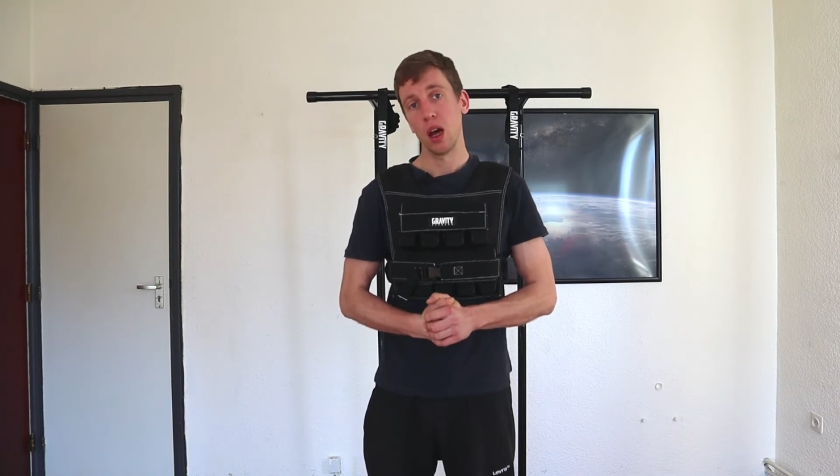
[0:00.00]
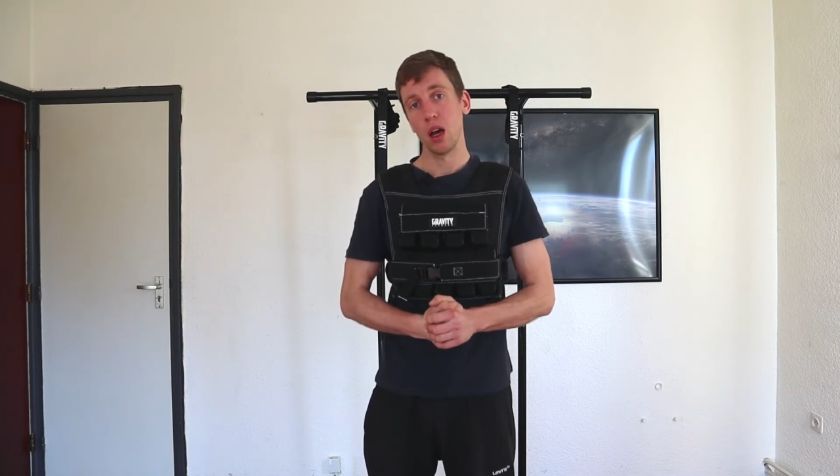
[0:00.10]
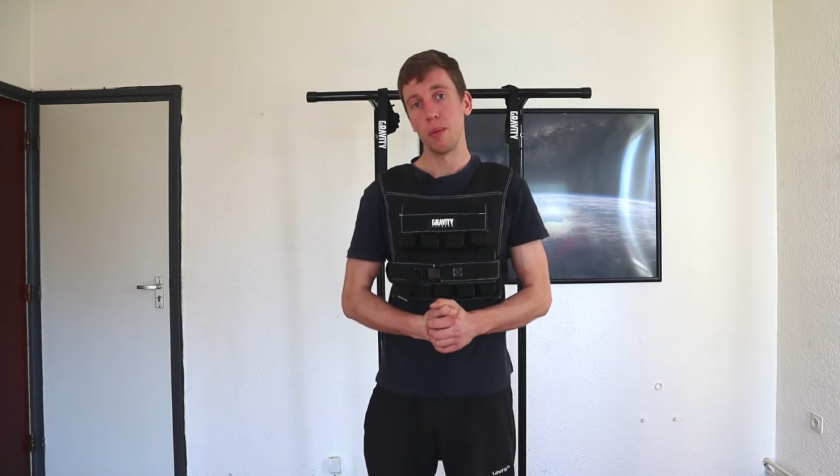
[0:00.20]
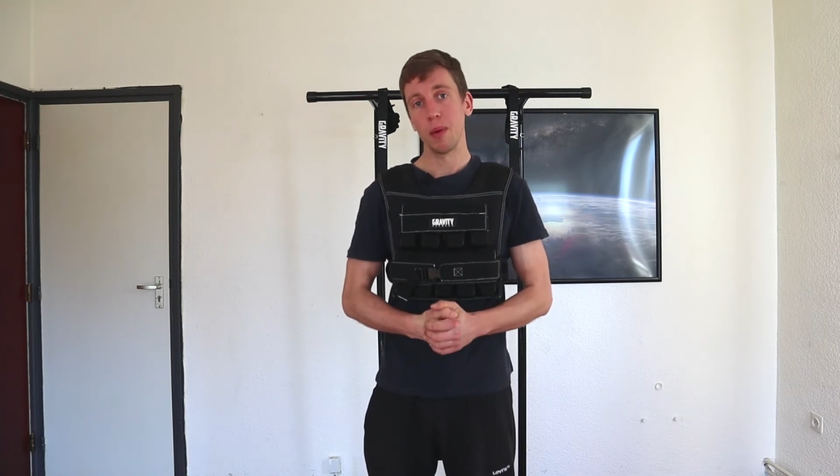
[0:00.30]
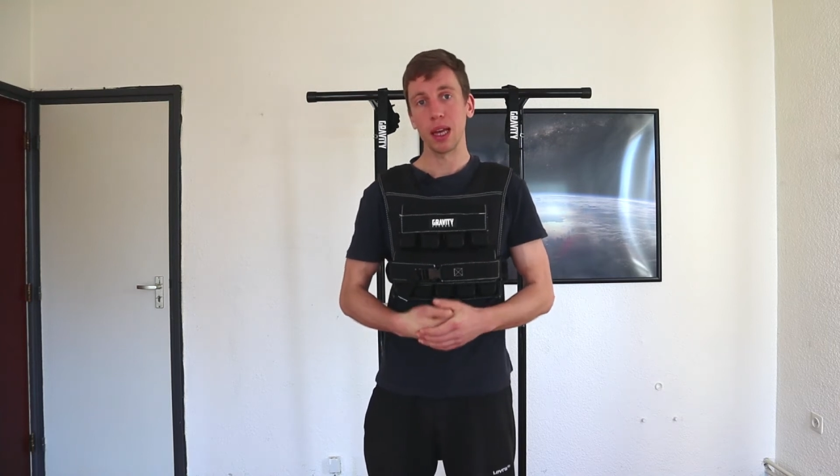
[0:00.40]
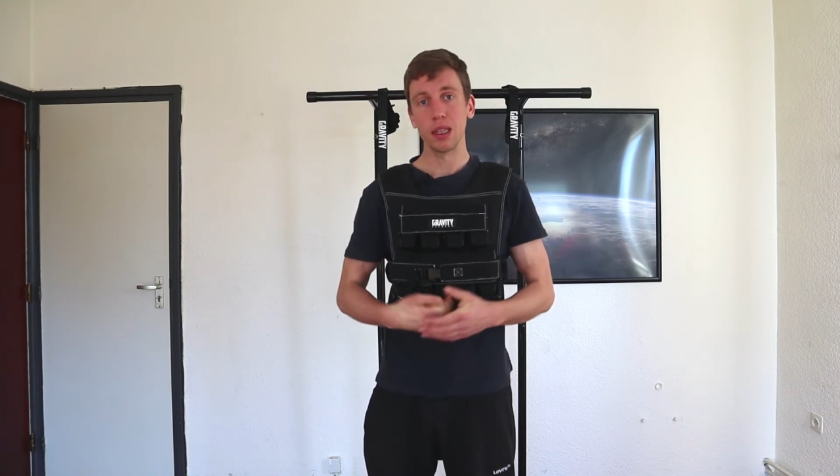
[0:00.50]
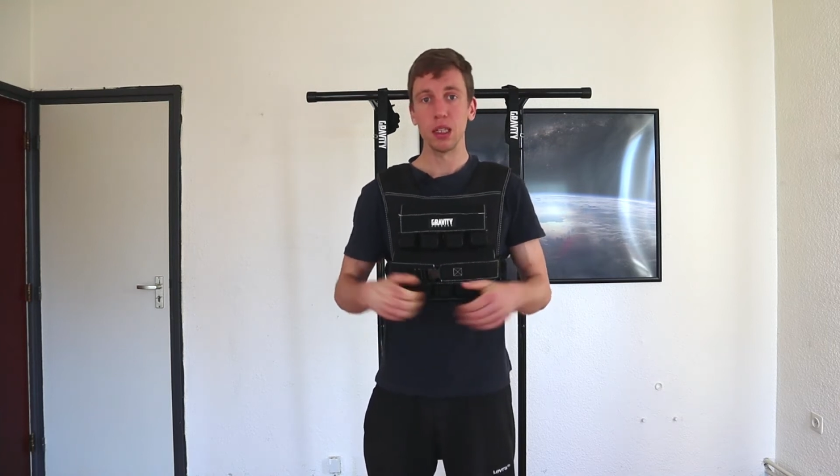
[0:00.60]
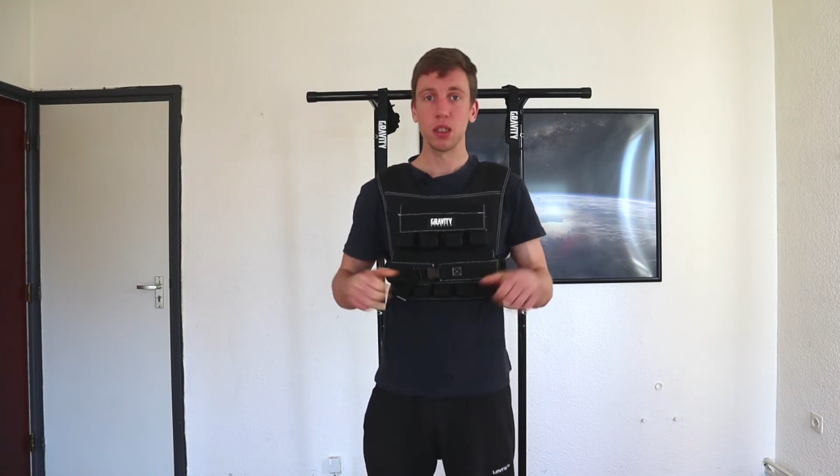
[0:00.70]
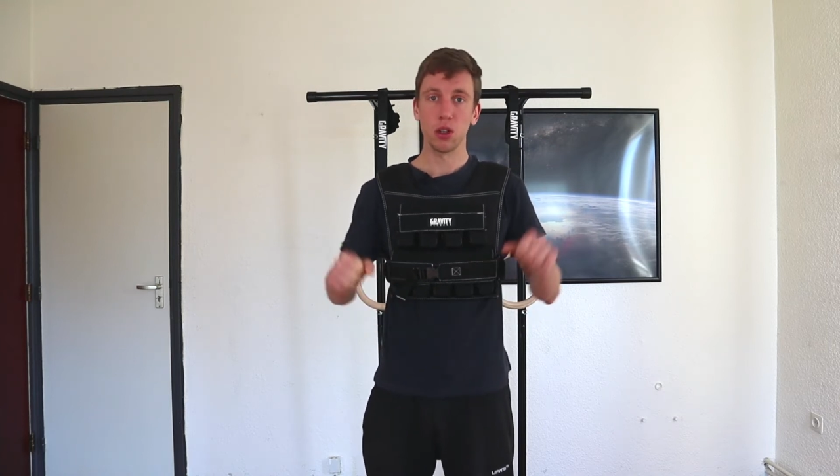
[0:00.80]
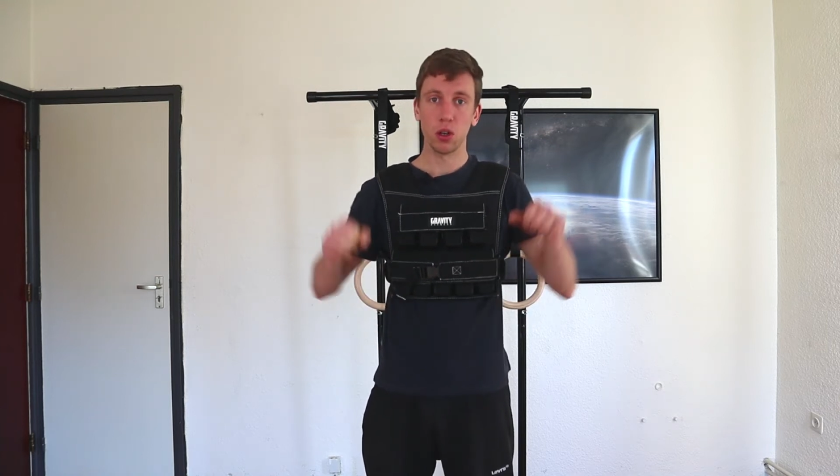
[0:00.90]
Like
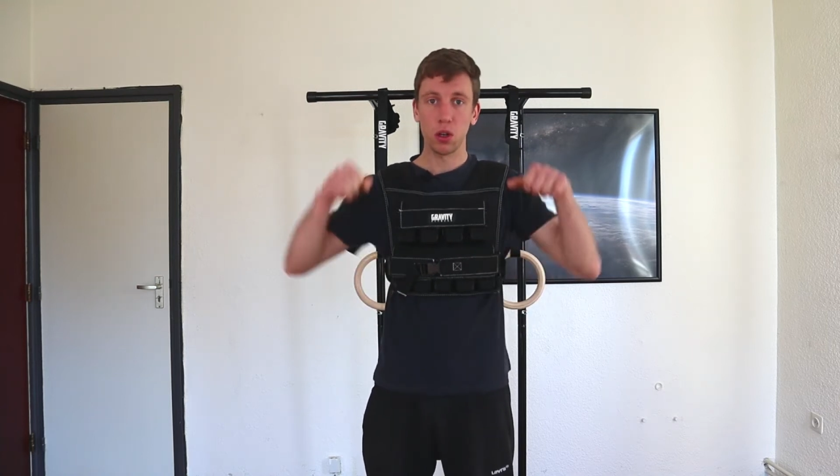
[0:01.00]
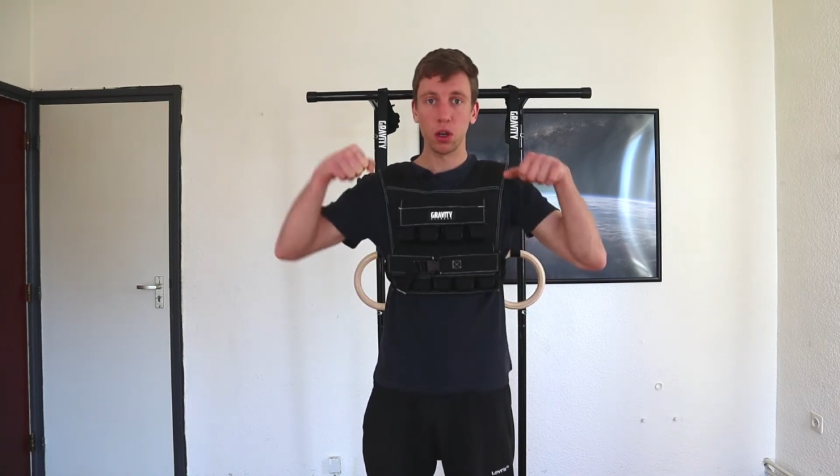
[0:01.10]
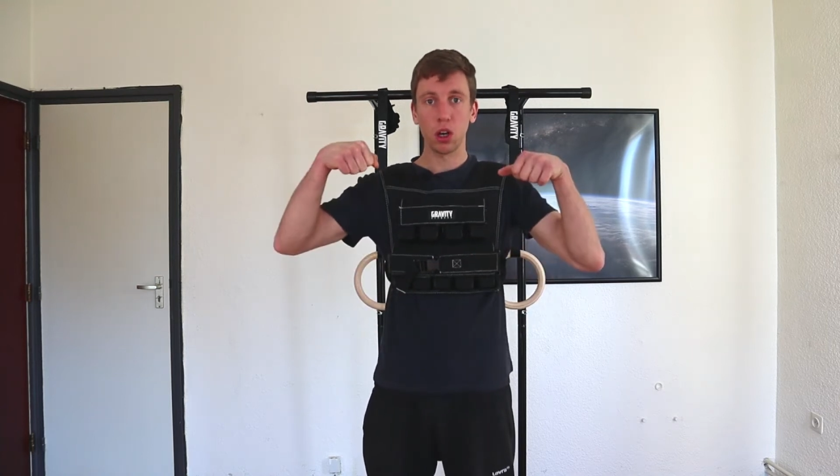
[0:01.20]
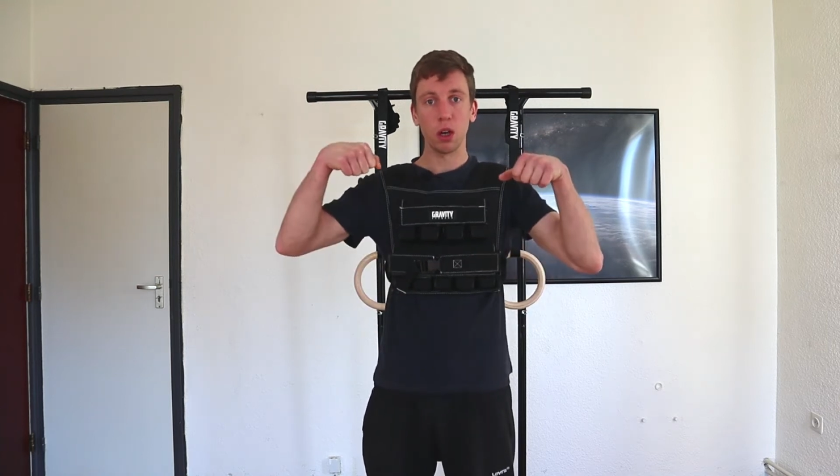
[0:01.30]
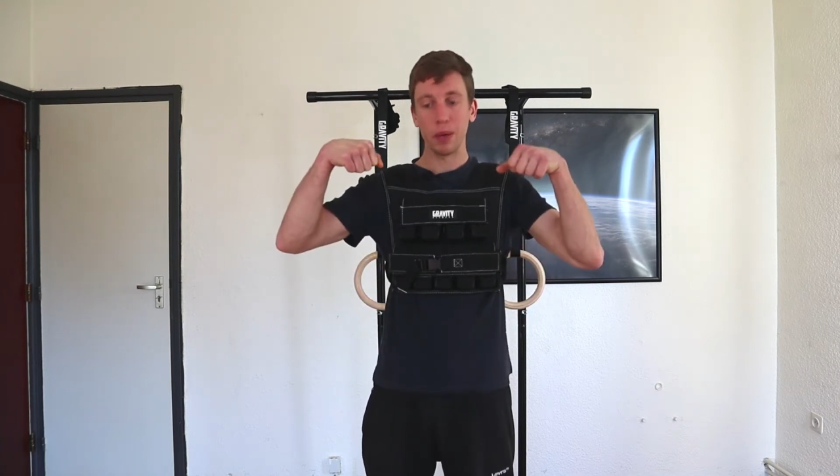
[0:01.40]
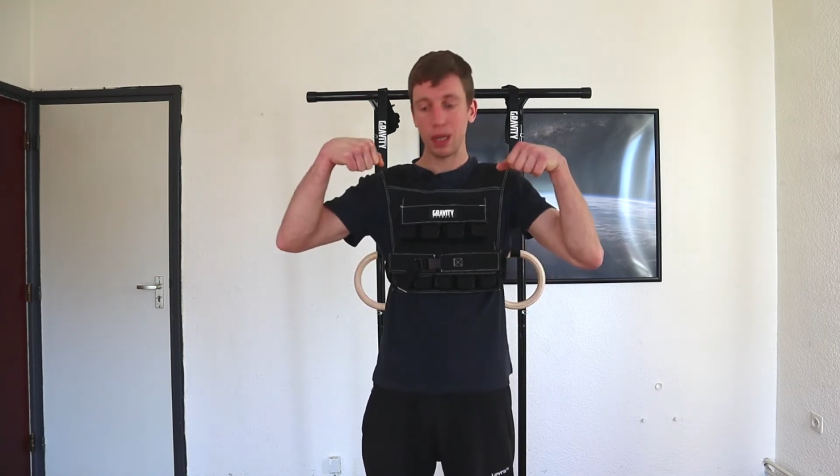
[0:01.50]
this, you're gonna